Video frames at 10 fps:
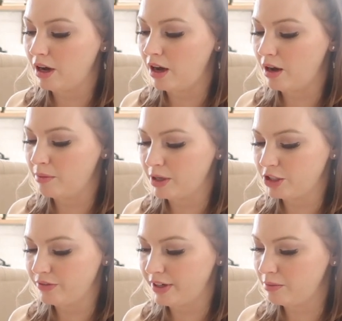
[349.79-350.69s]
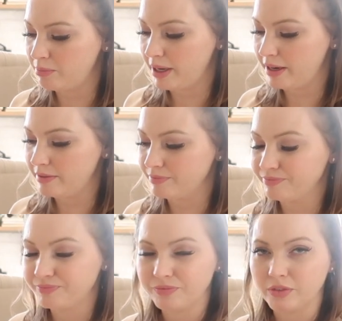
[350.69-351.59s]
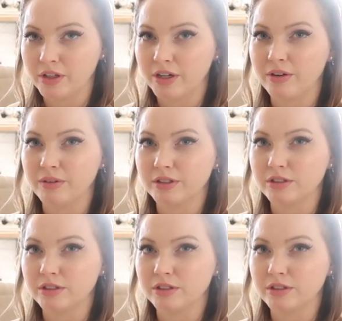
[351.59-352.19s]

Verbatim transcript: much of it, but you know,